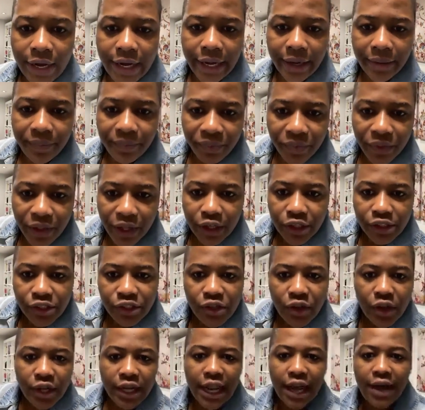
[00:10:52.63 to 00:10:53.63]
Okay,
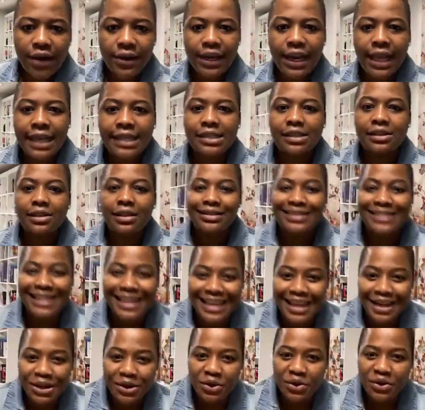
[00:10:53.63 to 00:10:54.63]
so now let's
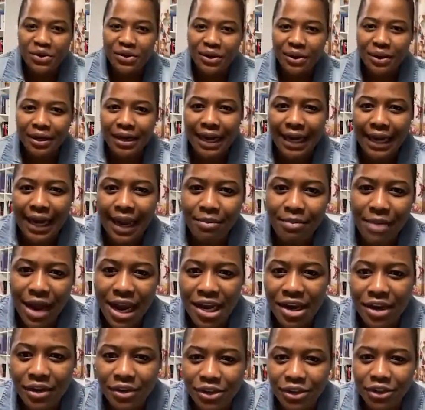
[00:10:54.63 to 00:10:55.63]
take a look. Can I,
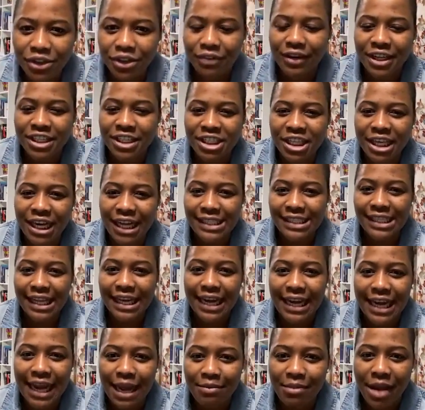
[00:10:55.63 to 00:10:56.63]
my, uh, Regina
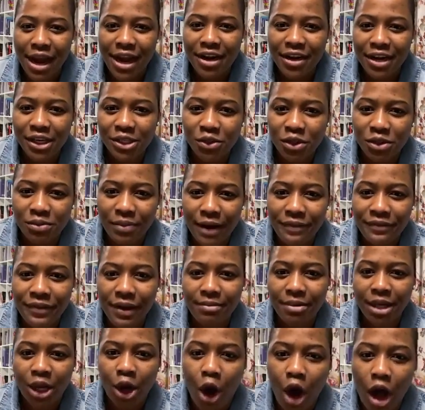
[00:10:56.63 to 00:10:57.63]
said, can I migrate with my
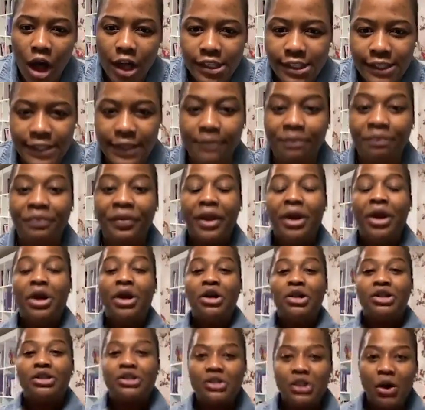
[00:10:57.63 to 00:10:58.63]
family? Awesome.
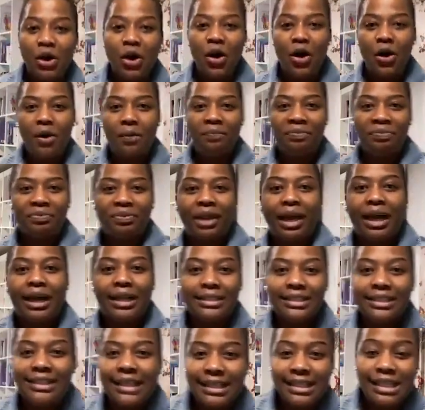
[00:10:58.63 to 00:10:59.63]
So
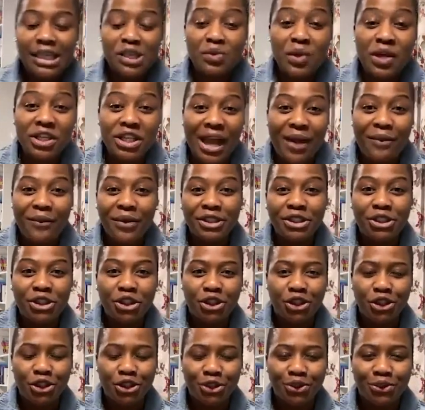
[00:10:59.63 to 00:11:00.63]
this is what I want
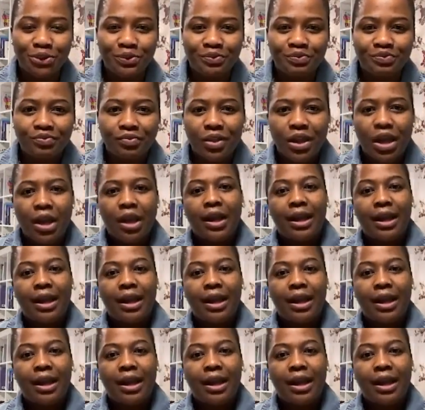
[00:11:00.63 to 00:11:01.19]
you to do.